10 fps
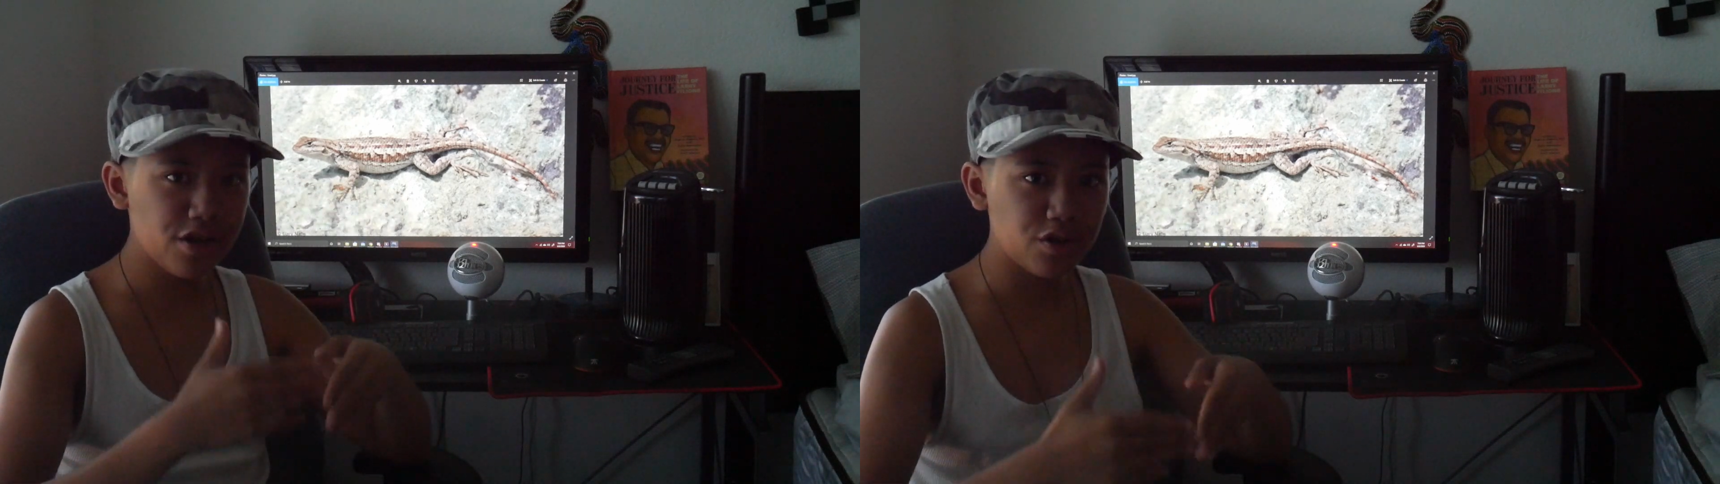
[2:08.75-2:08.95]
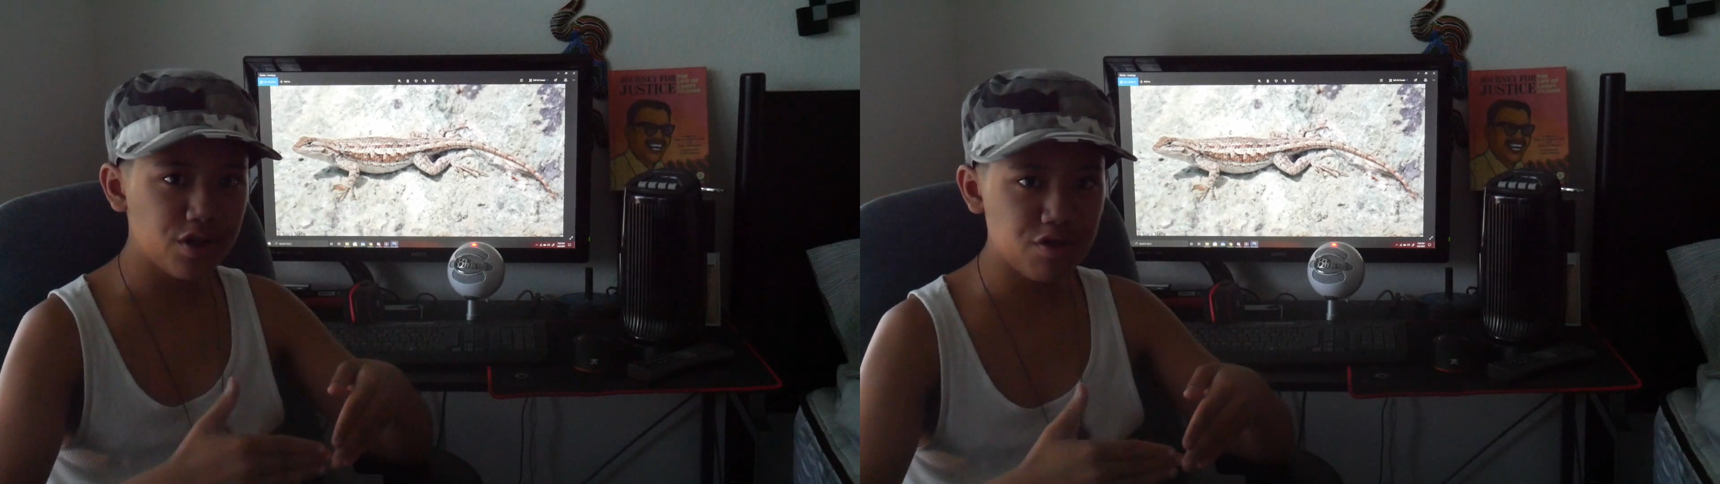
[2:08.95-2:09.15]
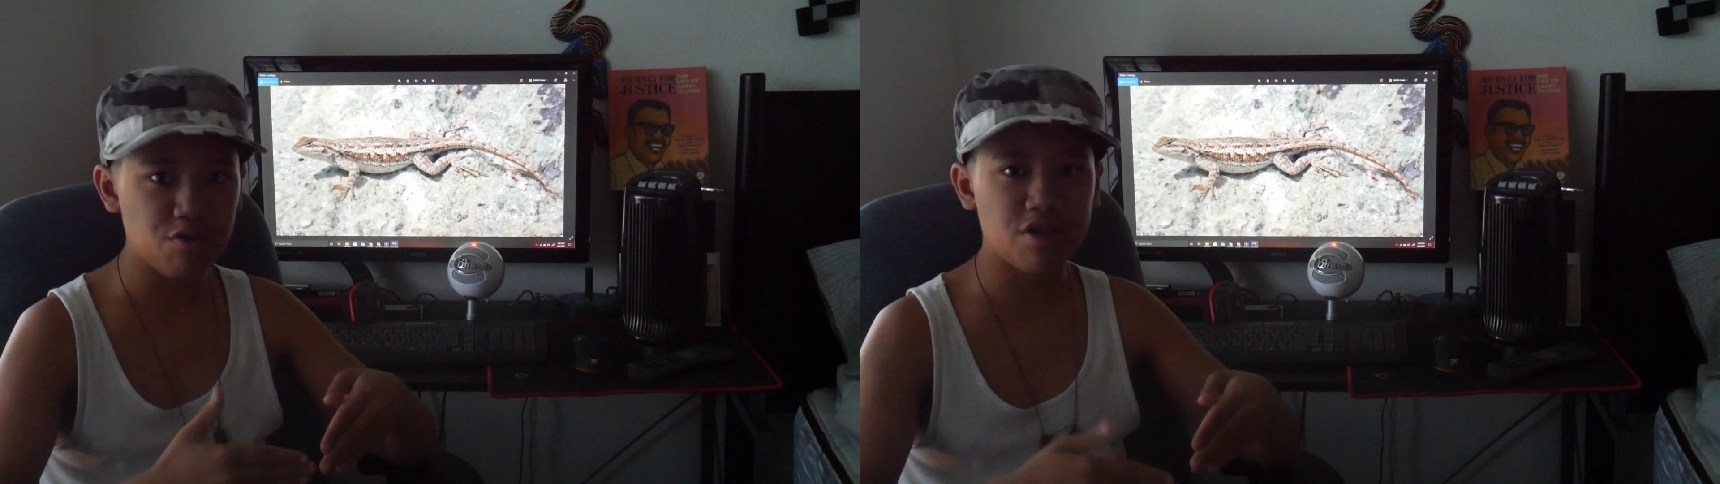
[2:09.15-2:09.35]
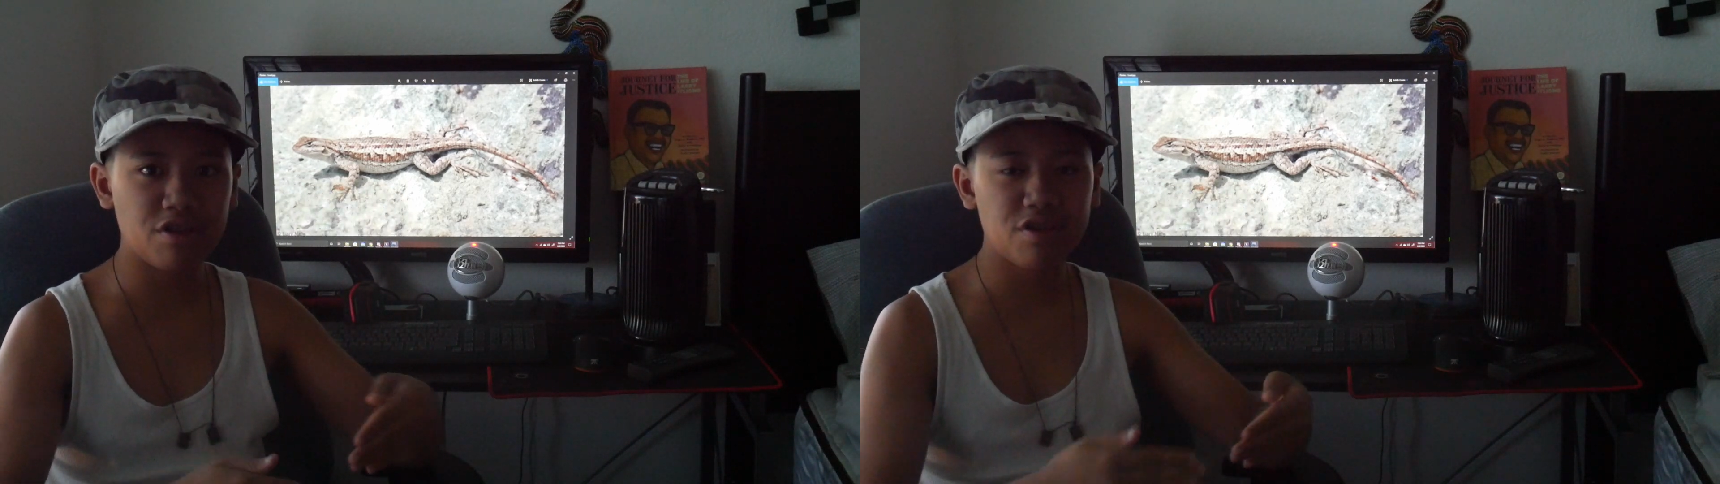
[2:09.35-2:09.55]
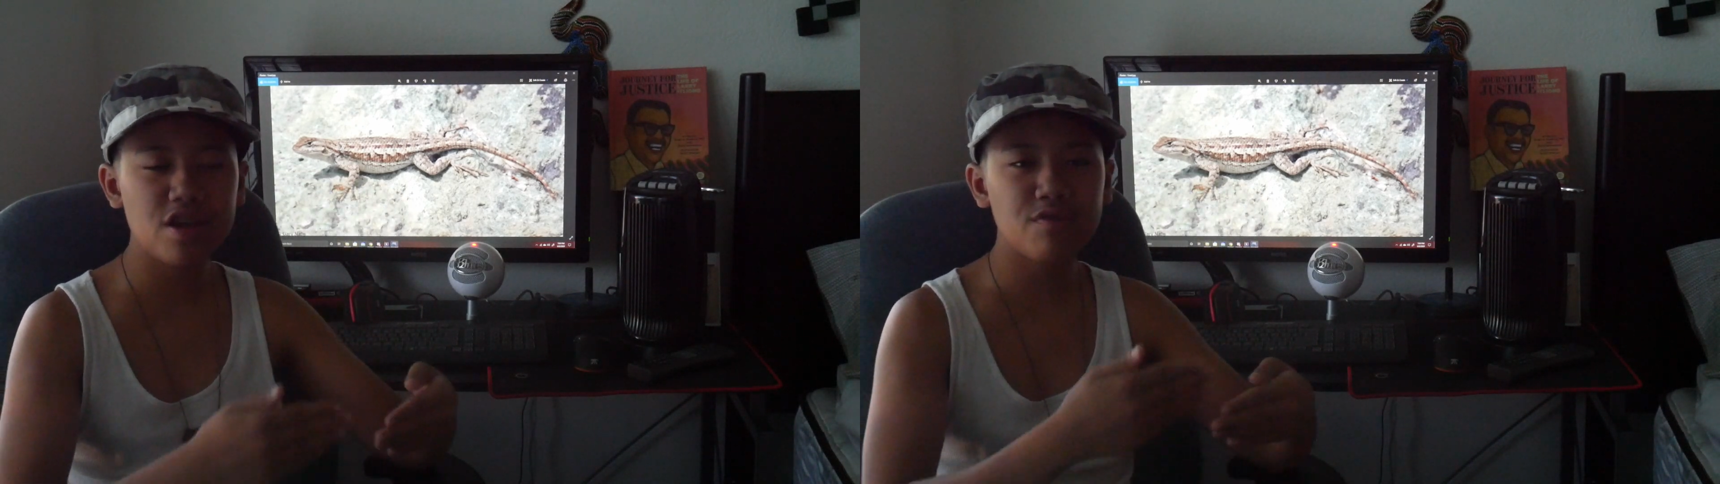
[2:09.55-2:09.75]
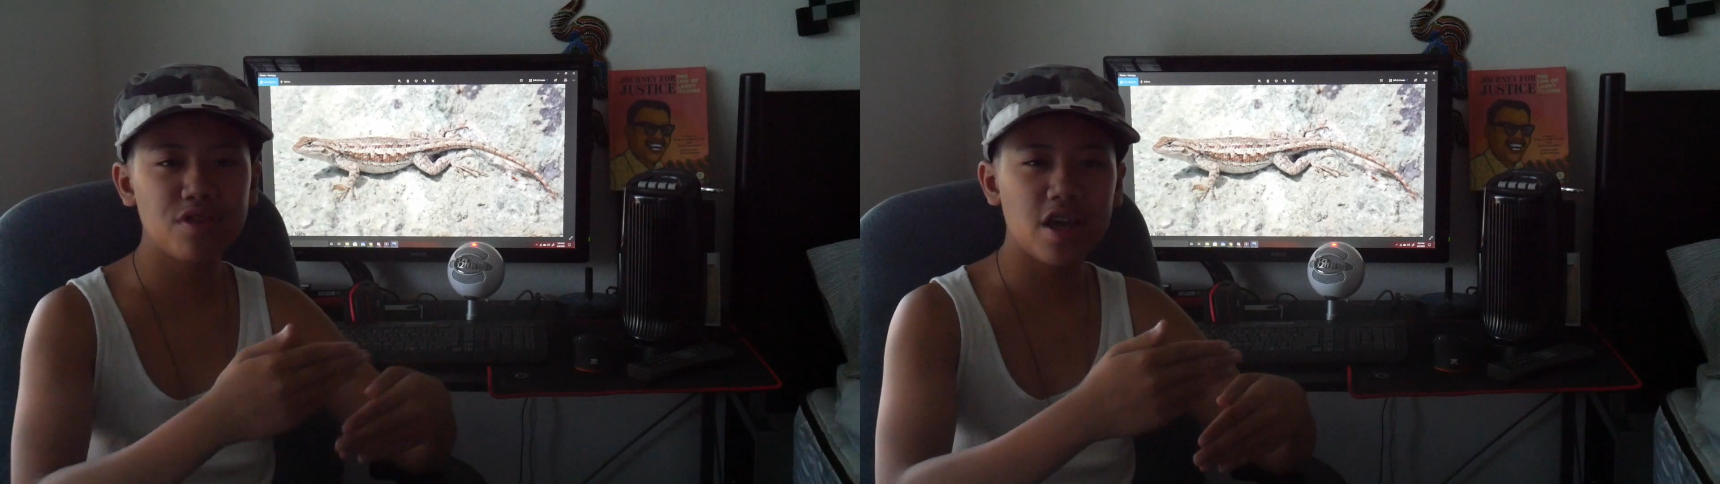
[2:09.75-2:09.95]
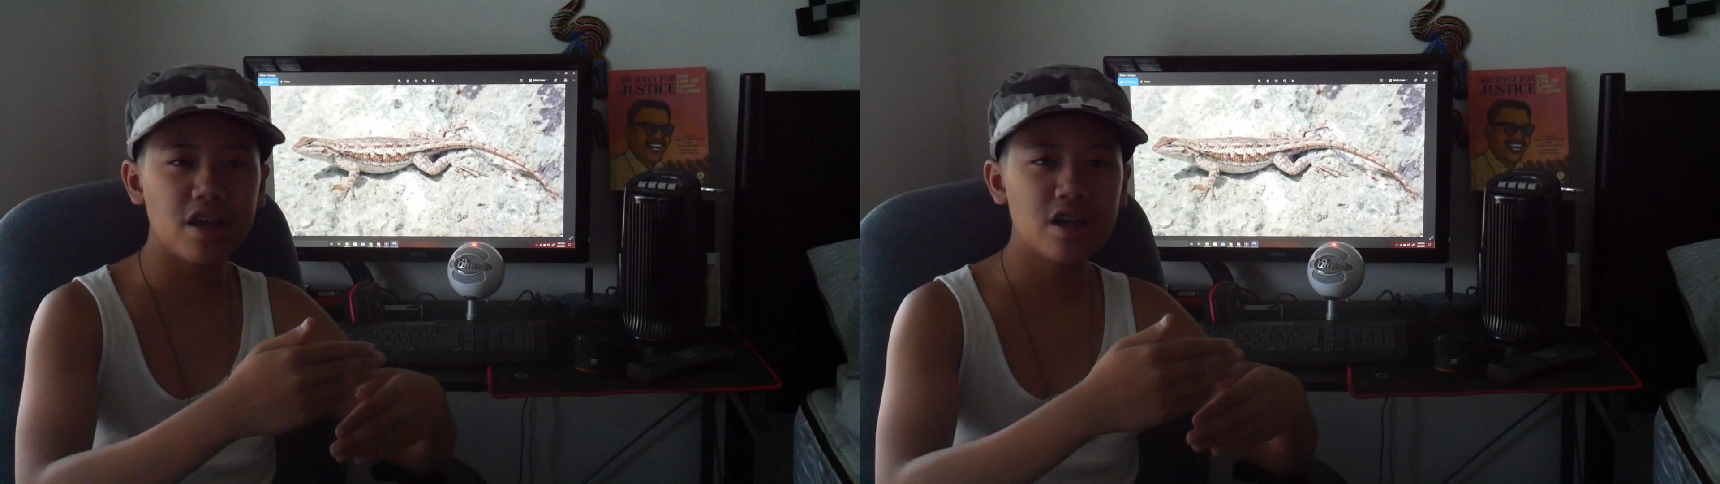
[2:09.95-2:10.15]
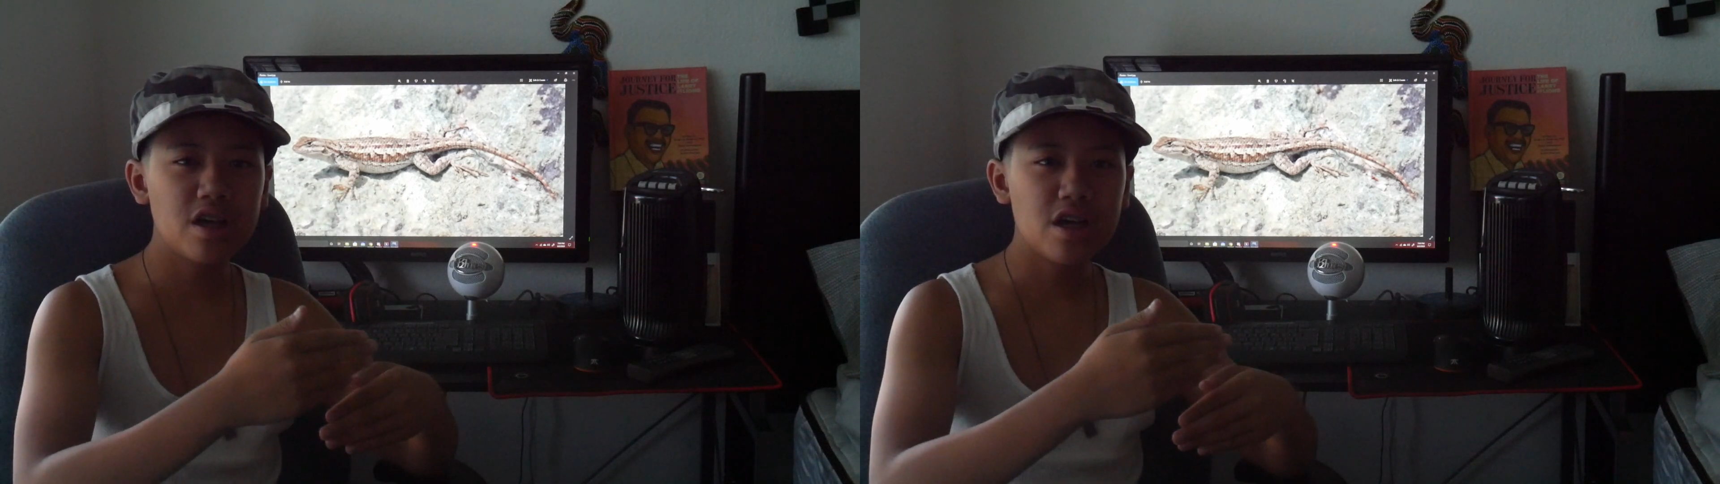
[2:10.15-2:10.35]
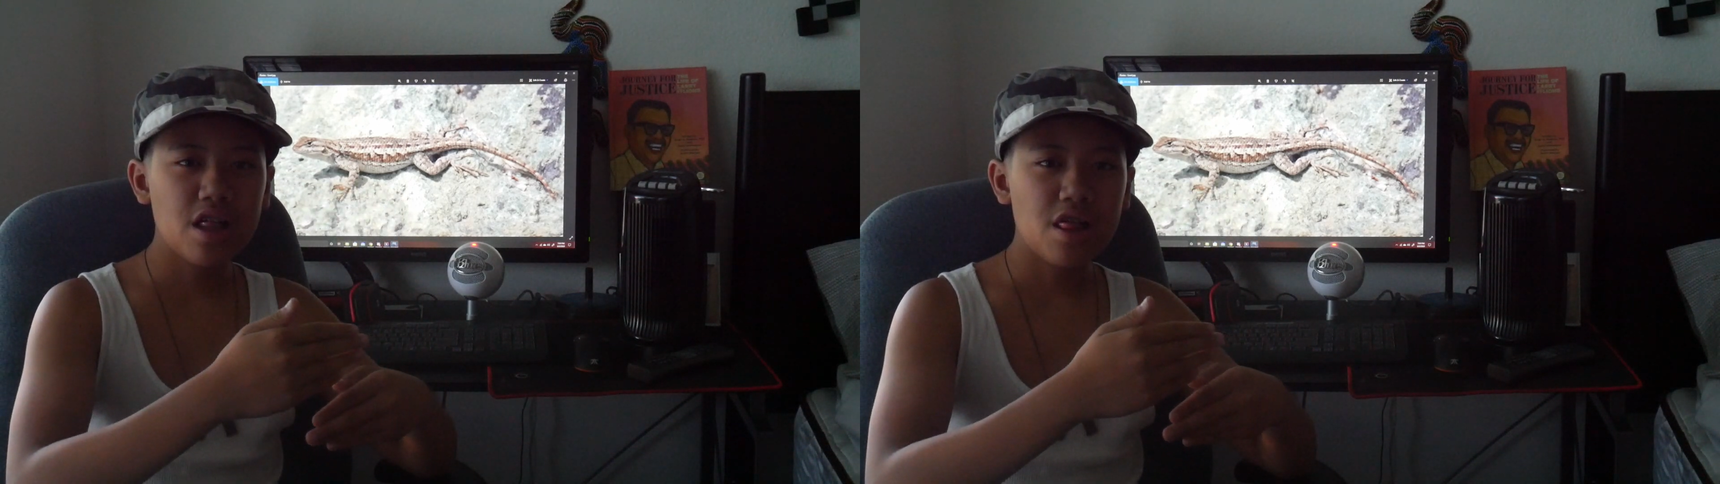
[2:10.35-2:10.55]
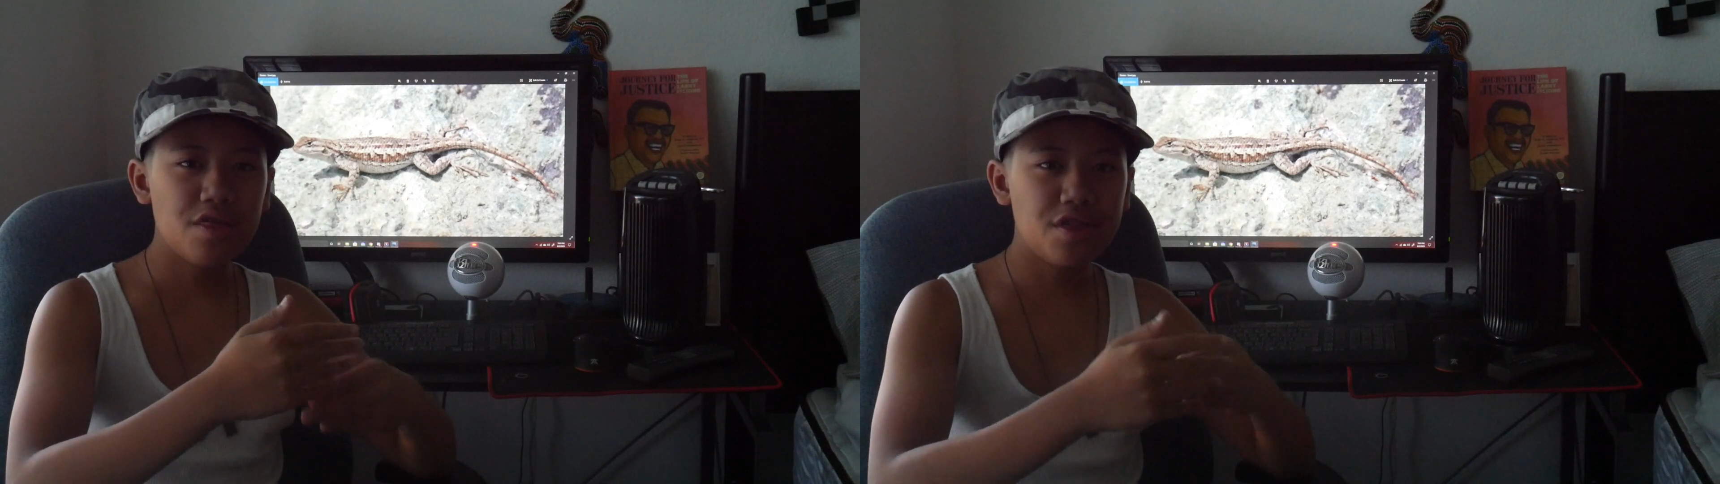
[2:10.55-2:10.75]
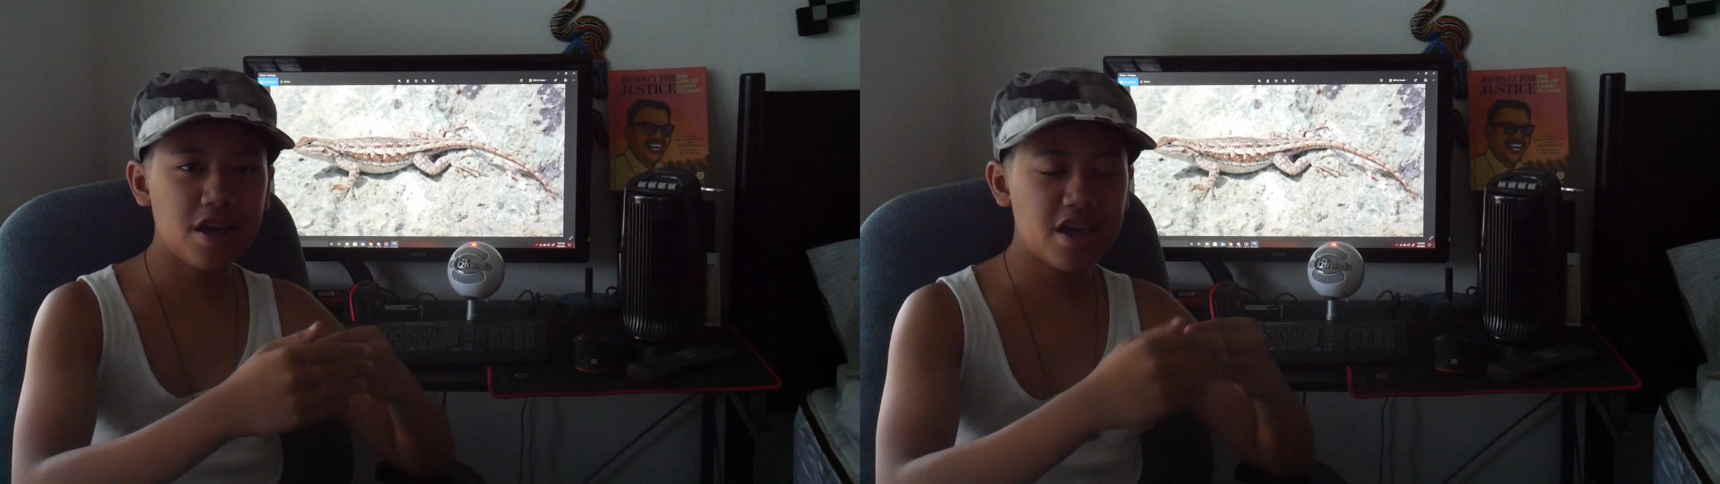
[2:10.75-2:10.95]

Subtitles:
the lizards and see if they